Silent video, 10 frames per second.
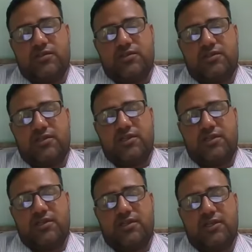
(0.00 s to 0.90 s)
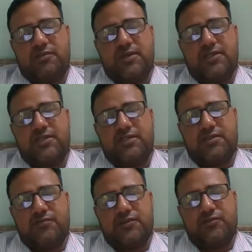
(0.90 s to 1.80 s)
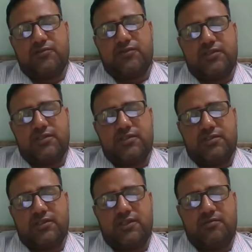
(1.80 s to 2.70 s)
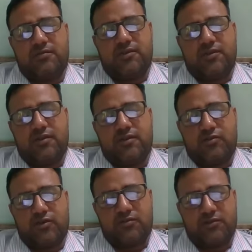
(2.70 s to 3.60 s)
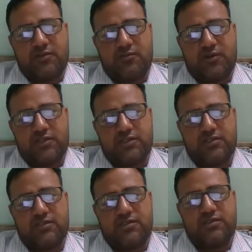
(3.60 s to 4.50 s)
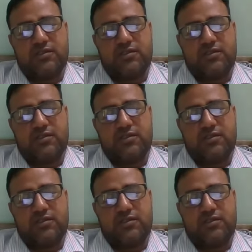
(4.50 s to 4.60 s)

Seed treatments which used in sorghum seed productions.